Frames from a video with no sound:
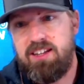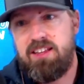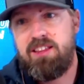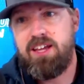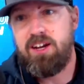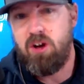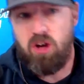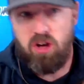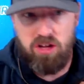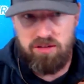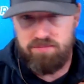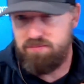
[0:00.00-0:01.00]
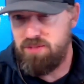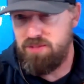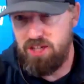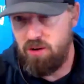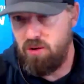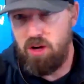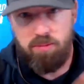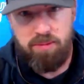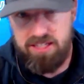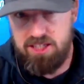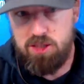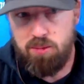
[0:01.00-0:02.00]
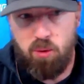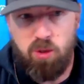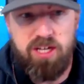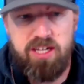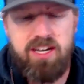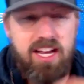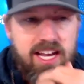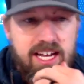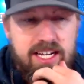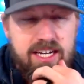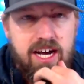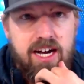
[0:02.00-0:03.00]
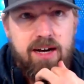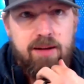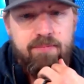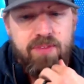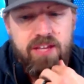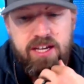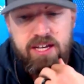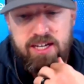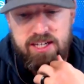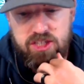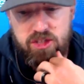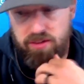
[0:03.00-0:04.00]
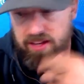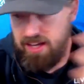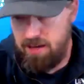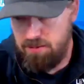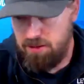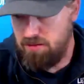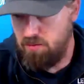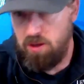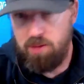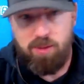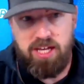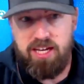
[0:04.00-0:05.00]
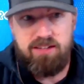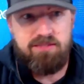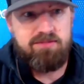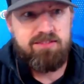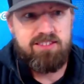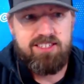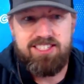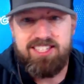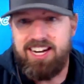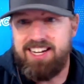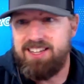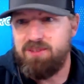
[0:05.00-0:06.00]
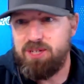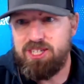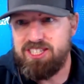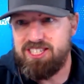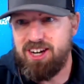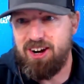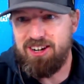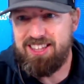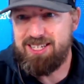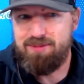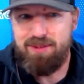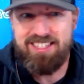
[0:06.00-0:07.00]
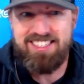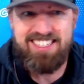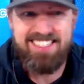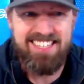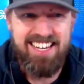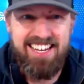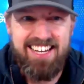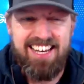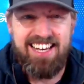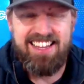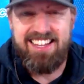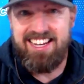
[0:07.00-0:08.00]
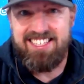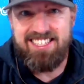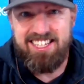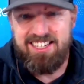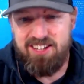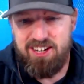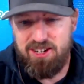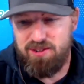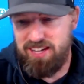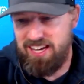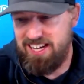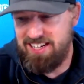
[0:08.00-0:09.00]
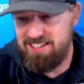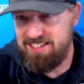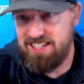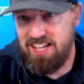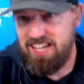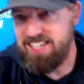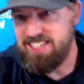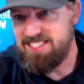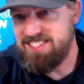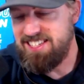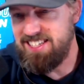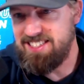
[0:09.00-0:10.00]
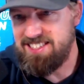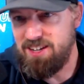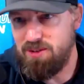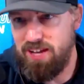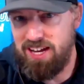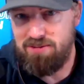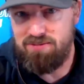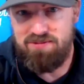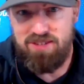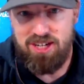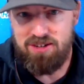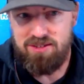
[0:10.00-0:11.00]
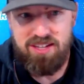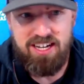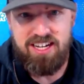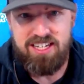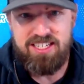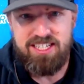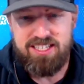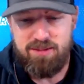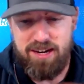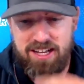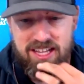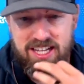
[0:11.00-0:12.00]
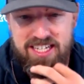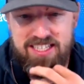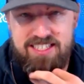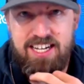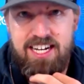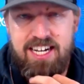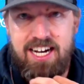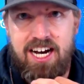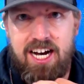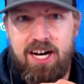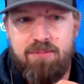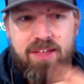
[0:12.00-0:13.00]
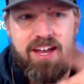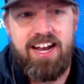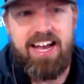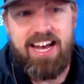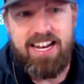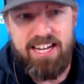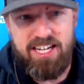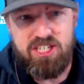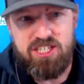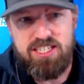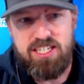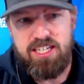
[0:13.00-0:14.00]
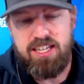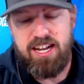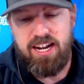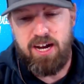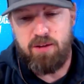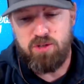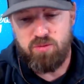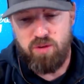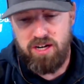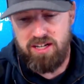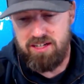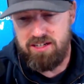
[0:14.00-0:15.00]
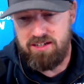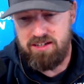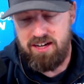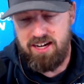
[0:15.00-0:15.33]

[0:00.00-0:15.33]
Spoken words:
then I'll basically support it." And so they came with a plan, decided that we should start this business. And the next thing you know, we had clients. And so we had a decent amount of clients. Then I had an agency that I was running, and